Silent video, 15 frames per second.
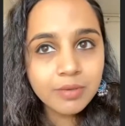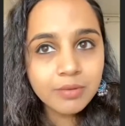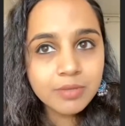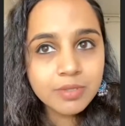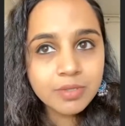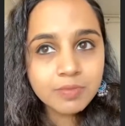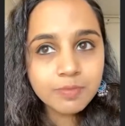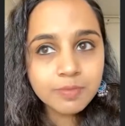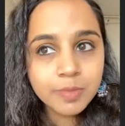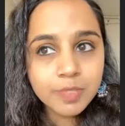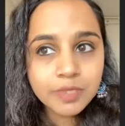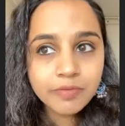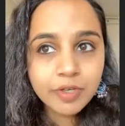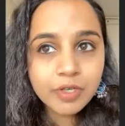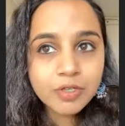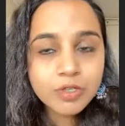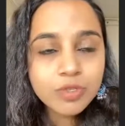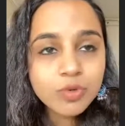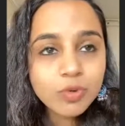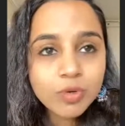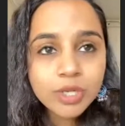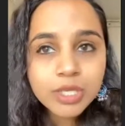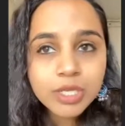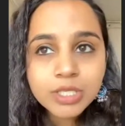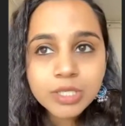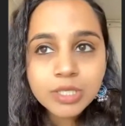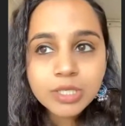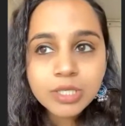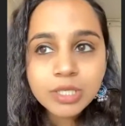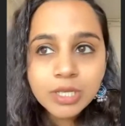specific
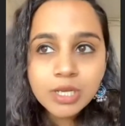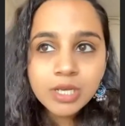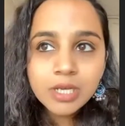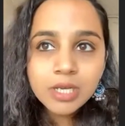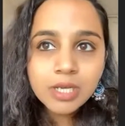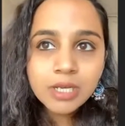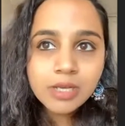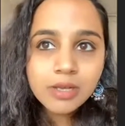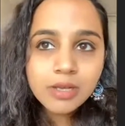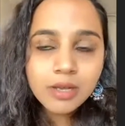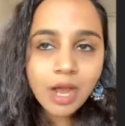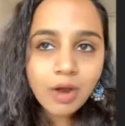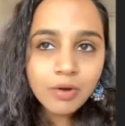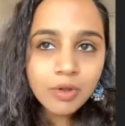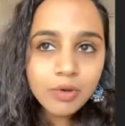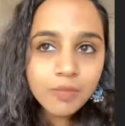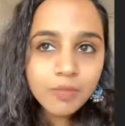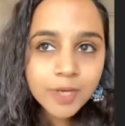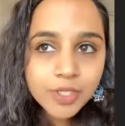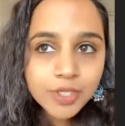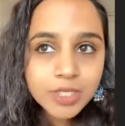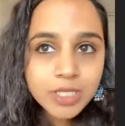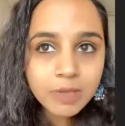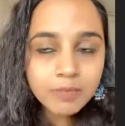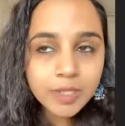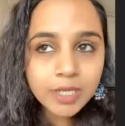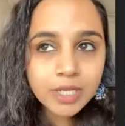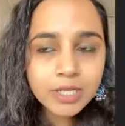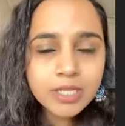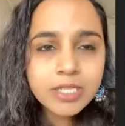stories. How do you measure
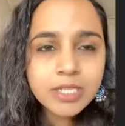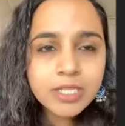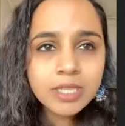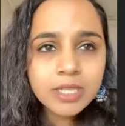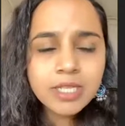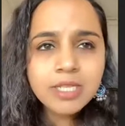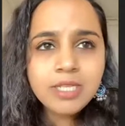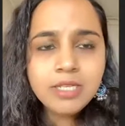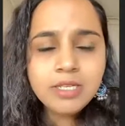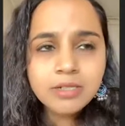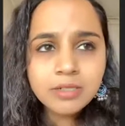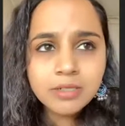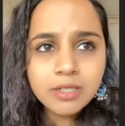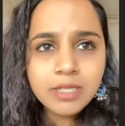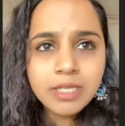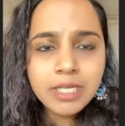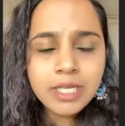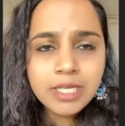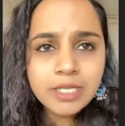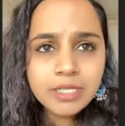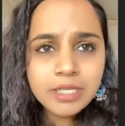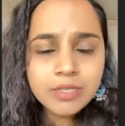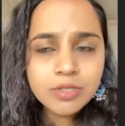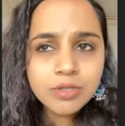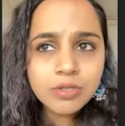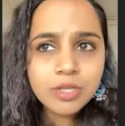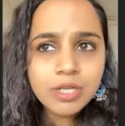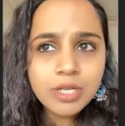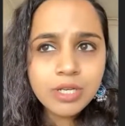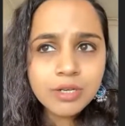something like this? I think the easiest or
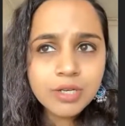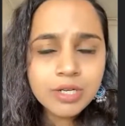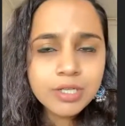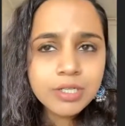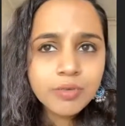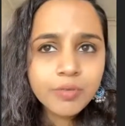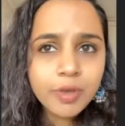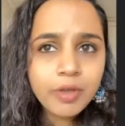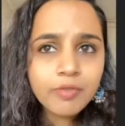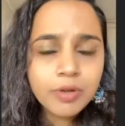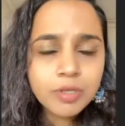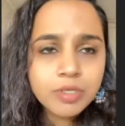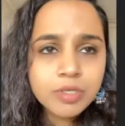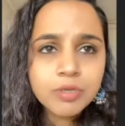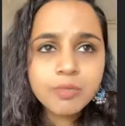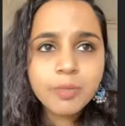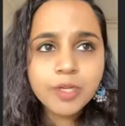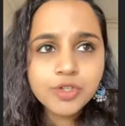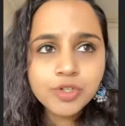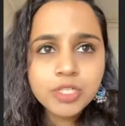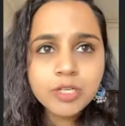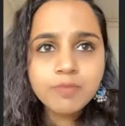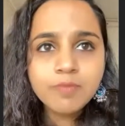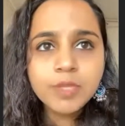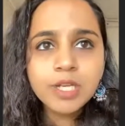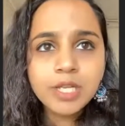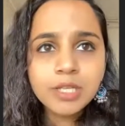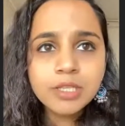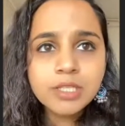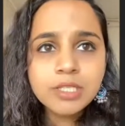the nearest way for us to measure something
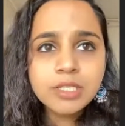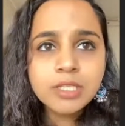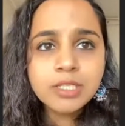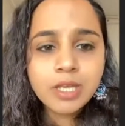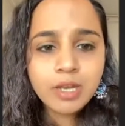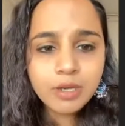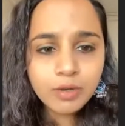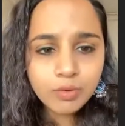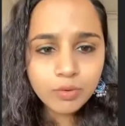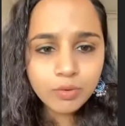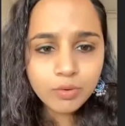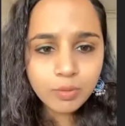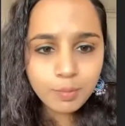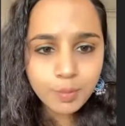like this is electoral